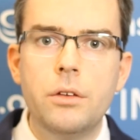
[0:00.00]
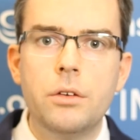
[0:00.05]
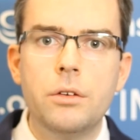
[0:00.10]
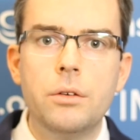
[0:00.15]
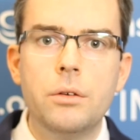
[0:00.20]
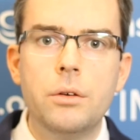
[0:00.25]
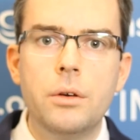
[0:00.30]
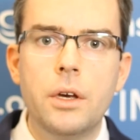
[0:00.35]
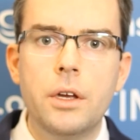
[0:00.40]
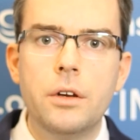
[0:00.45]

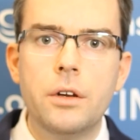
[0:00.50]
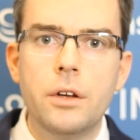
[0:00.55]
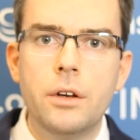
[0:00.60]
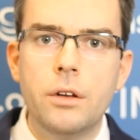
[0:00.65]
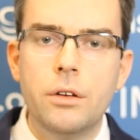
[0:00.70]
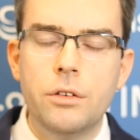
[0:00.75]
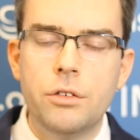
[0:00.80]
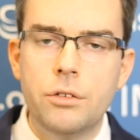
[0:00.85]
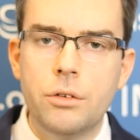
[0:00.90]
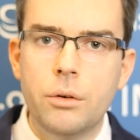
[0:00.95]
to Indian
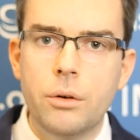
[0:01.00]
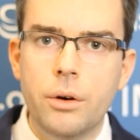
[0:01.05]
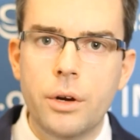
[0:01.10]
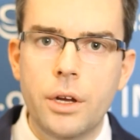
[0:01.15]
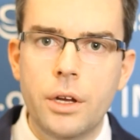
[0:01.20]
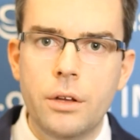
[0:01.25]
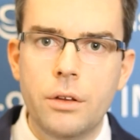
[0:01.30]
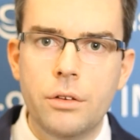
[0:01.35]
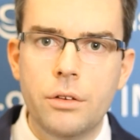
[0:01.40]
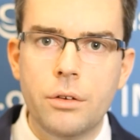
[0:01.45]

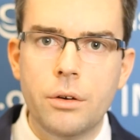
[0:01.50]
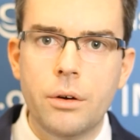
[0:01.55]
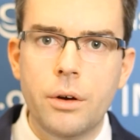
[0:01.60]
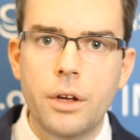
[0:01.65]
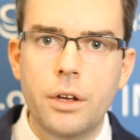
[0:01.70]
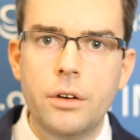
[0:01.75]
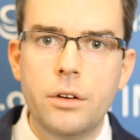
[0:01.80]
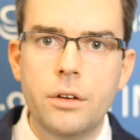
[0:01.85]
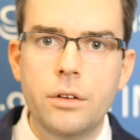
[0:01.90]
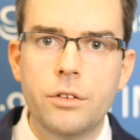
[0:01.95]
historians or
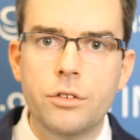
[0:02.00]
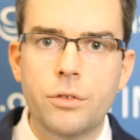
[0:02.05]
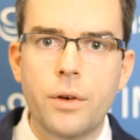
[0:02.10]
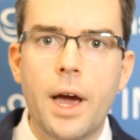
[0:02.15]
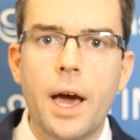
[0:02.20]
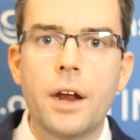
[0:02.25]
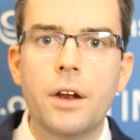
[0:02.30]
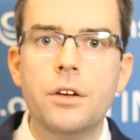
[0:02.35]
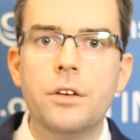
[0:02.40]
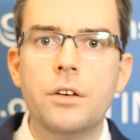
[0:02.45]
Indian
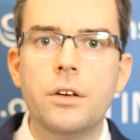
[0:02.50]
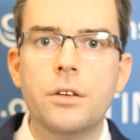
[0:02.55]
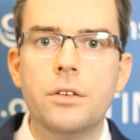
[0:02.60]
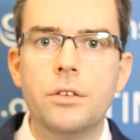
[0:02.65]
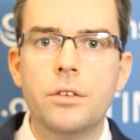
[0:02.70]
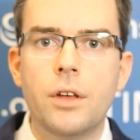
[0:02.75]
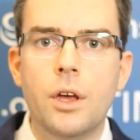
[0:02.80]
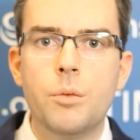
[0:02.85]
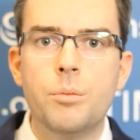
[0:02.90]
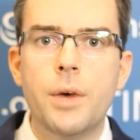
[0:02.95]

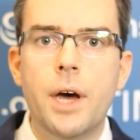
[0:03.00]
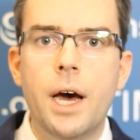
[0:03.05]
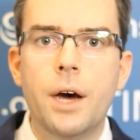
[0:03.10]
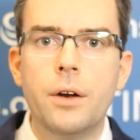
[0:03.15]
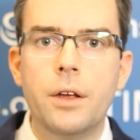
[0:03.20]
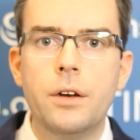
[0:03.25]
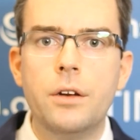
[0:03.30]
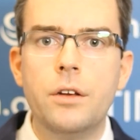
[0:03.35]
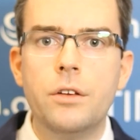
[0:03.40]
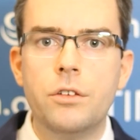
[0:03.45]
strategists
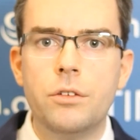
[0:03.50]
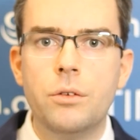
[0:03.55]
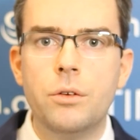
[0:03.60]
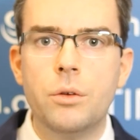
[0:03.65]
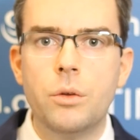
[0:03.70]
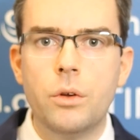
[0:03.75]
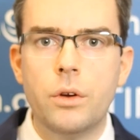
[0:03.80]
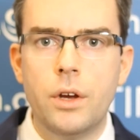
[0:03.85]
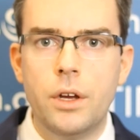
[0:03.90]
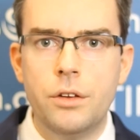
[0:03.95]
about India's
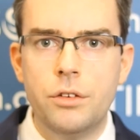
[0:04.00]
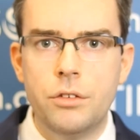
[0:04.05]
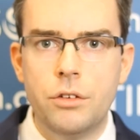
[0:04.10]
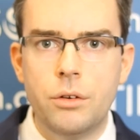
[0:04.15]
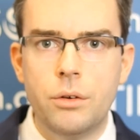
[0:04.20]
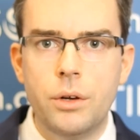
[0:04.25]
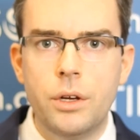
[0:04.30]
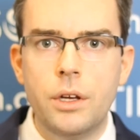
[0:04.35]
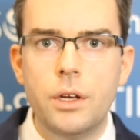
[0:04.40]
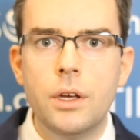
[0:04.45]
nuclear
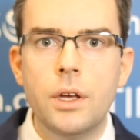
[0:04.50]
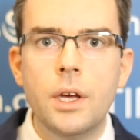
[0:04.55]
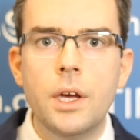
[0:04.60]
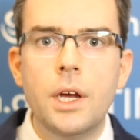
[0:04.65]
history,